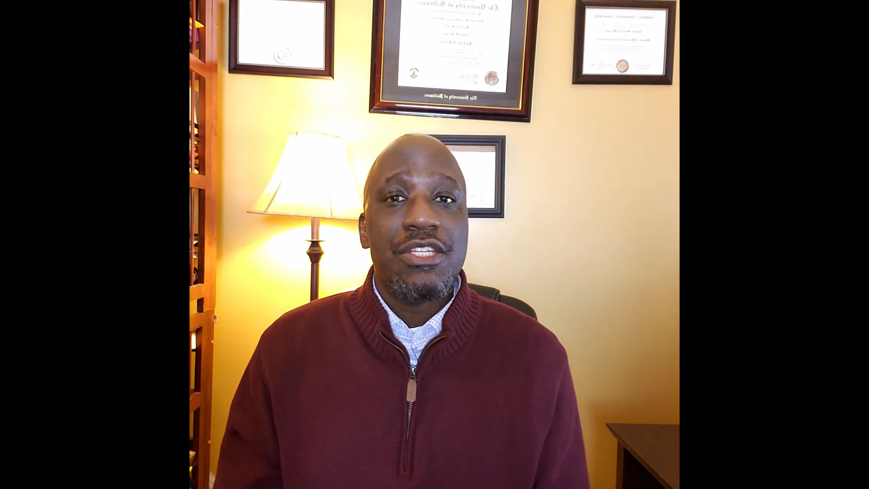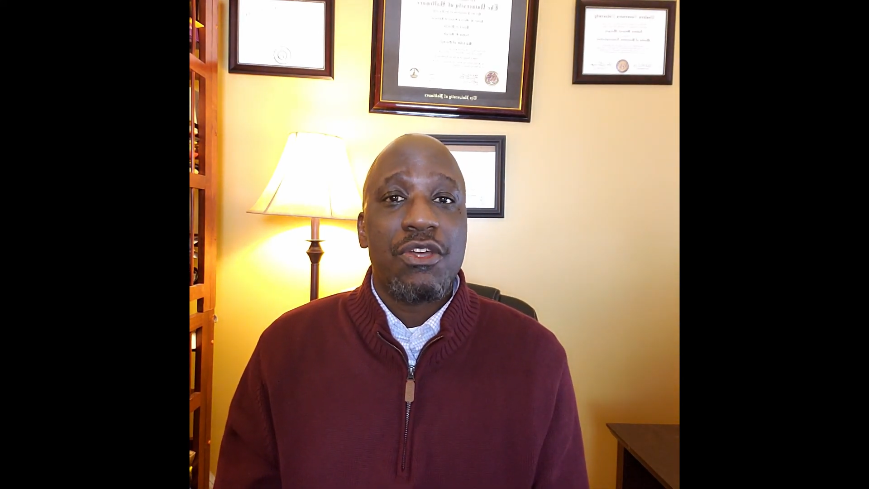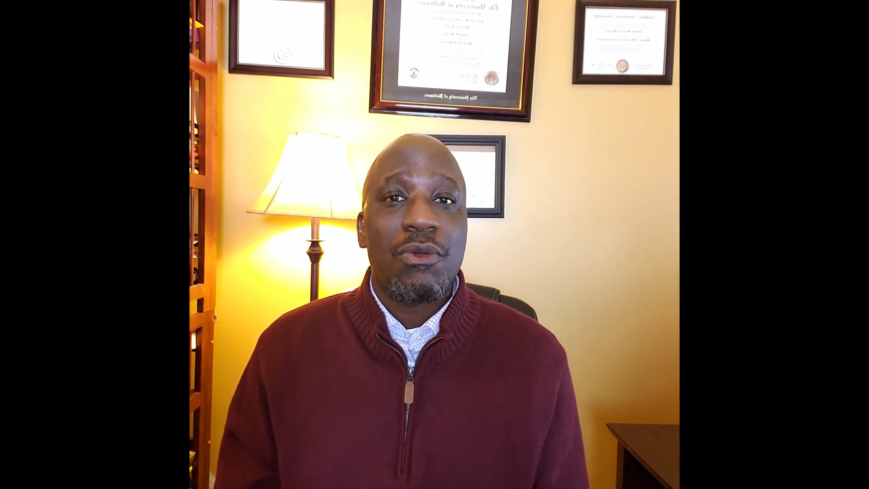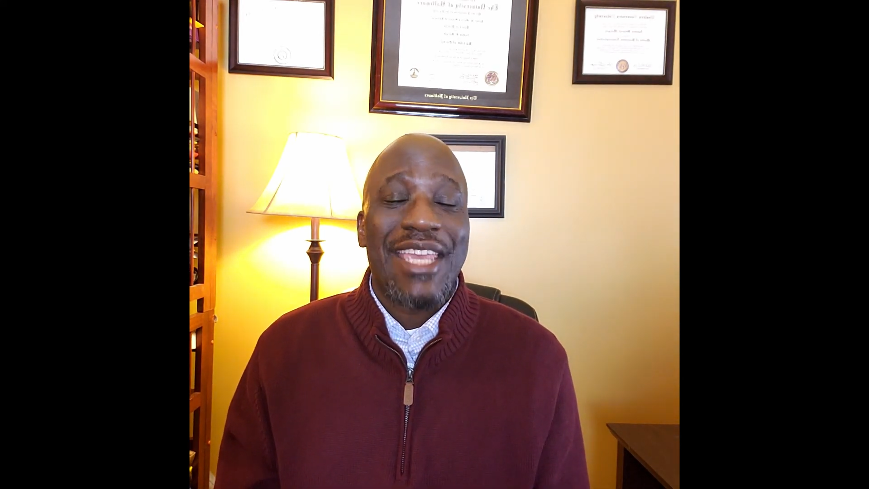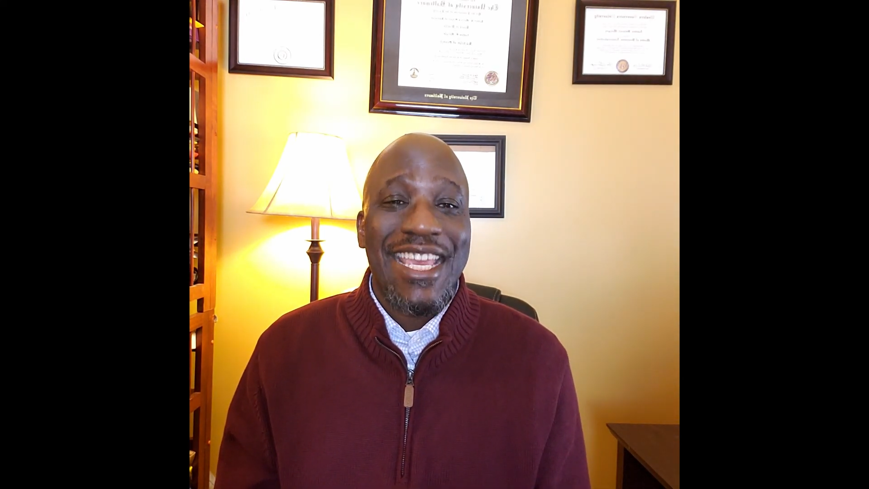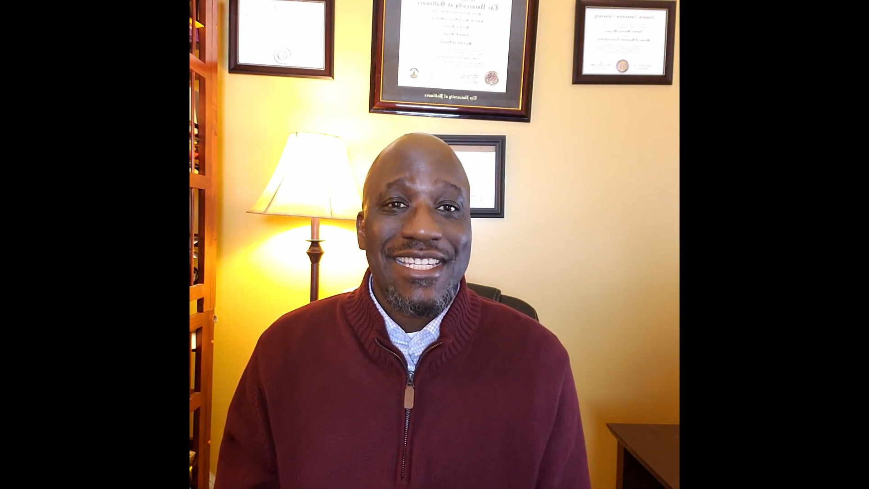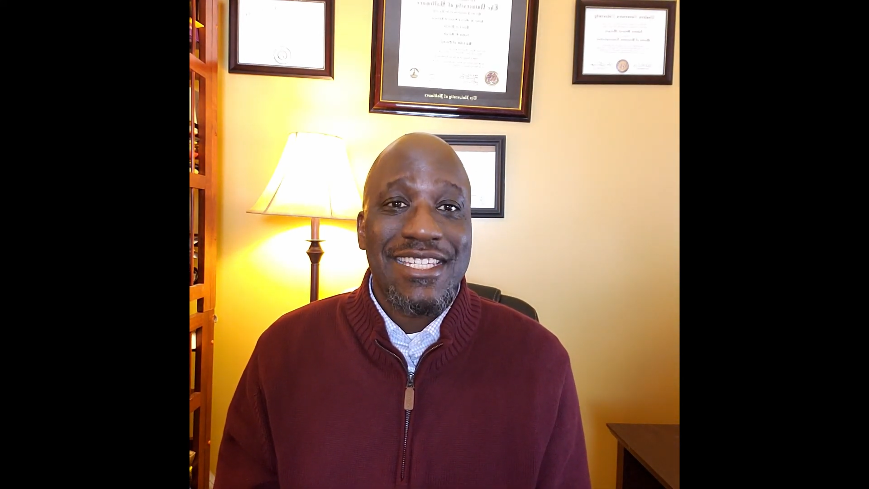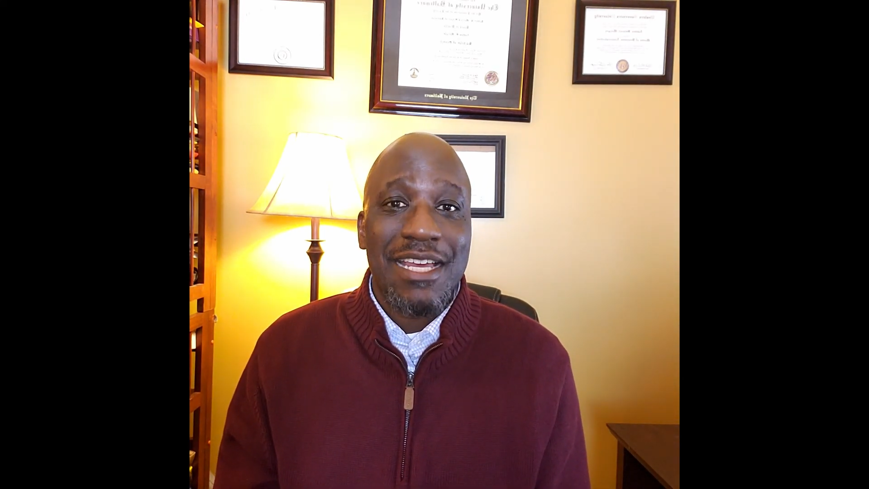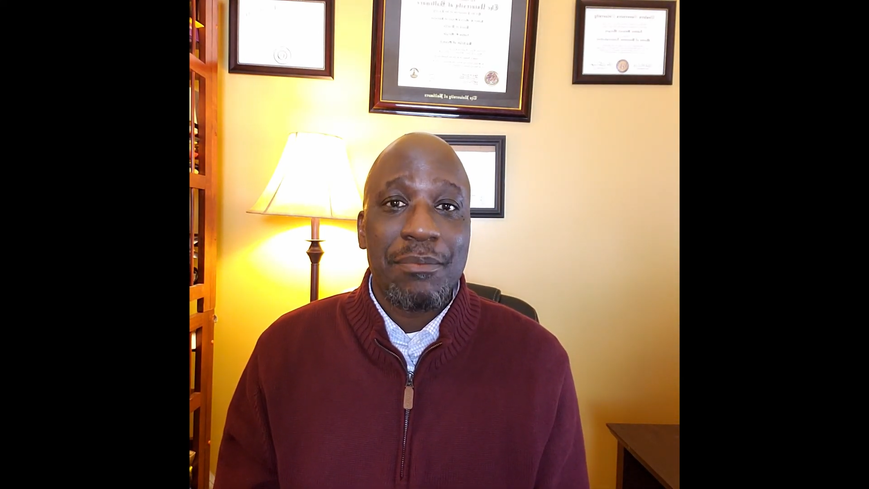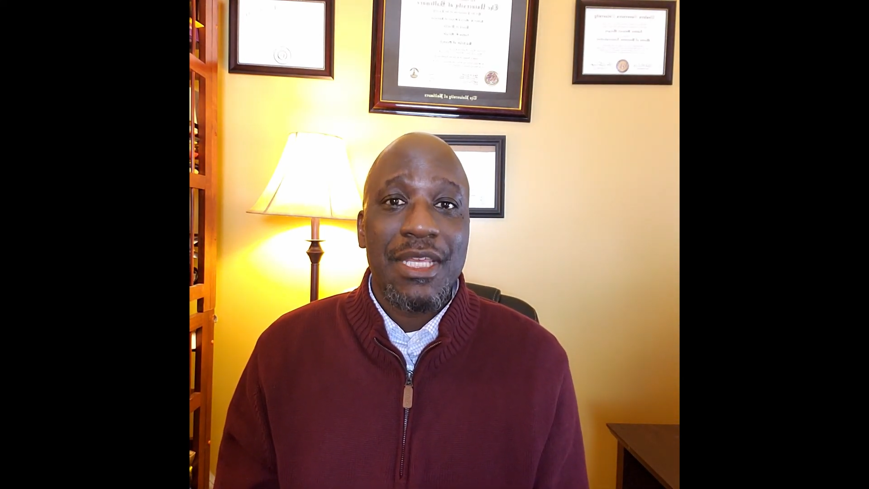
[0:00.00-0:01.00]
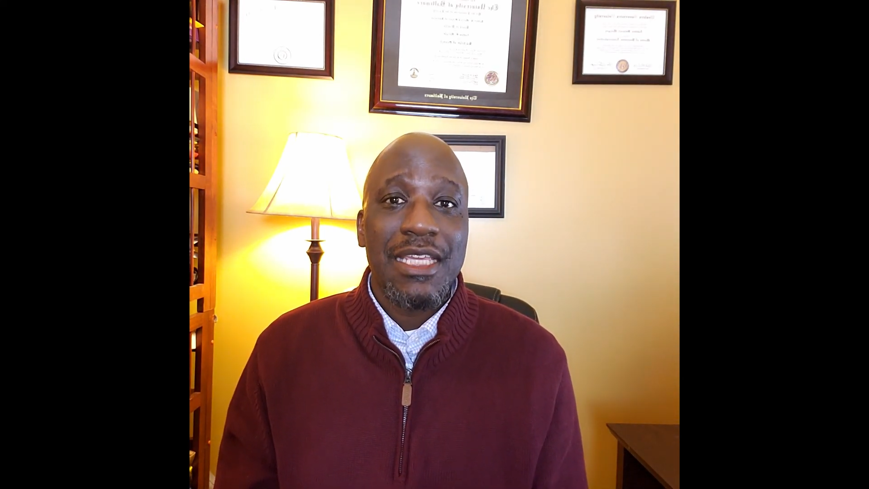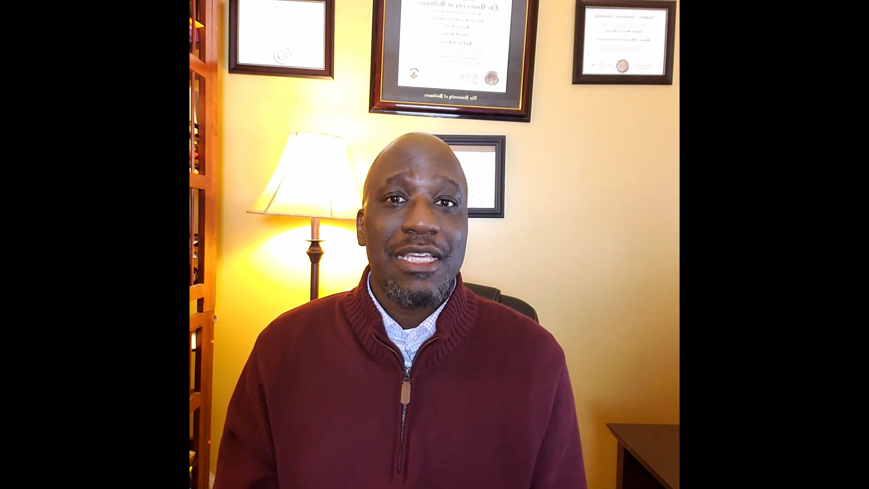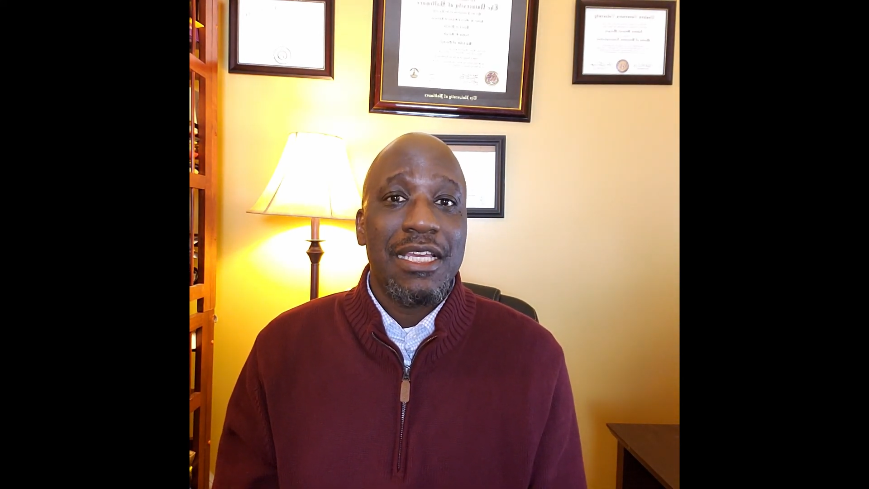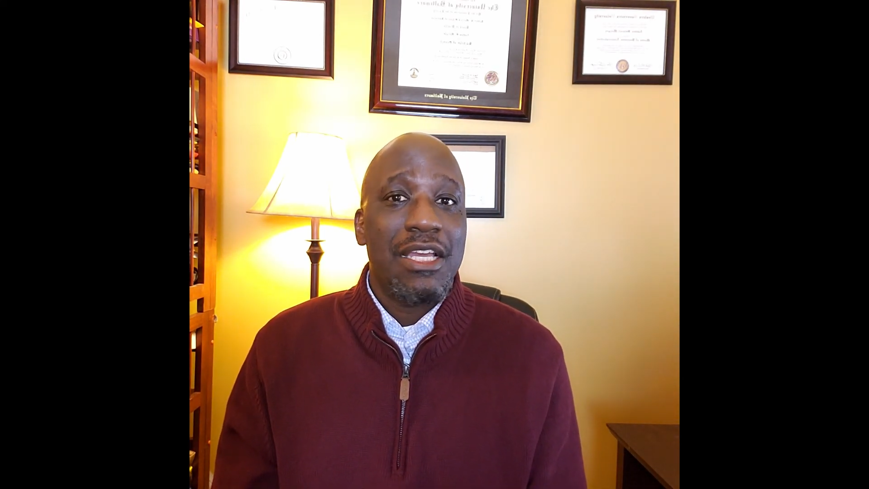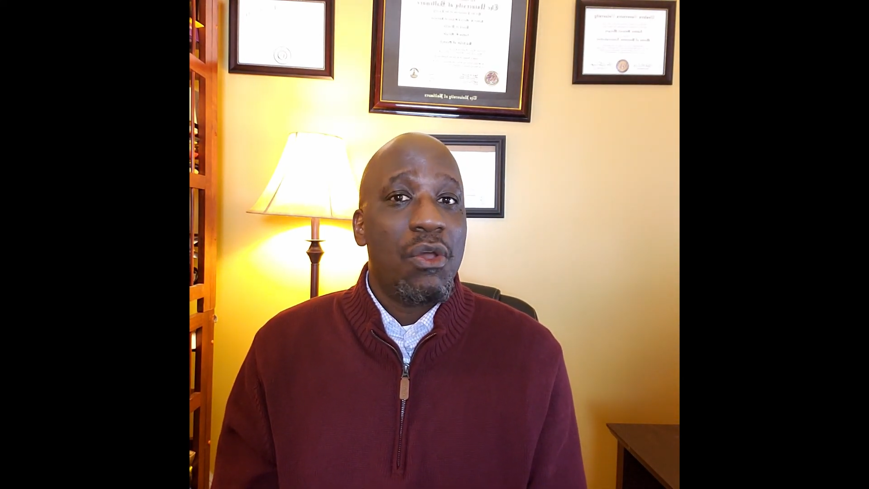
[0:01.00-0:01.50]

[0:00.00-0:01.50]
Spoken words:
So get something,